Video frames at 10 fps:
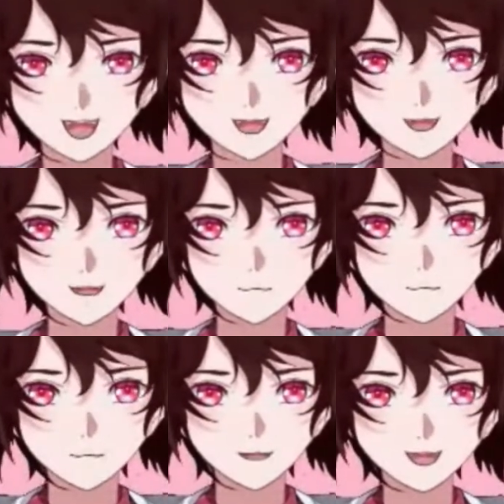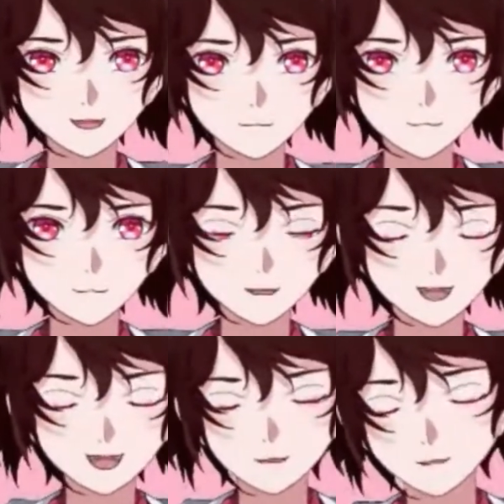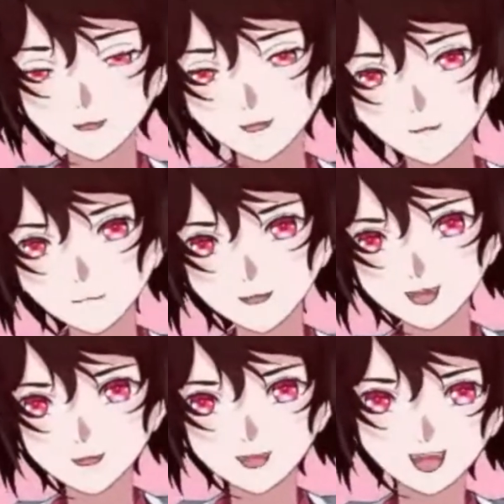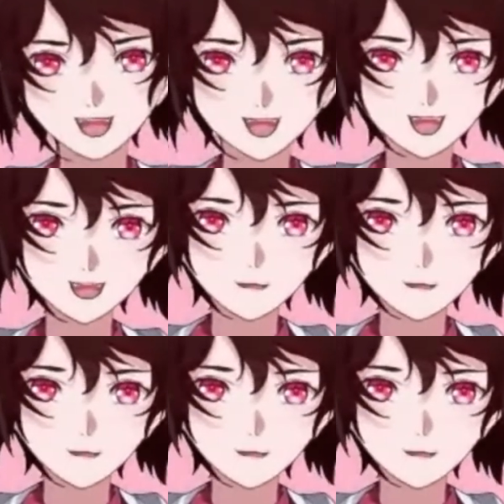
um, for example, oh, a lot of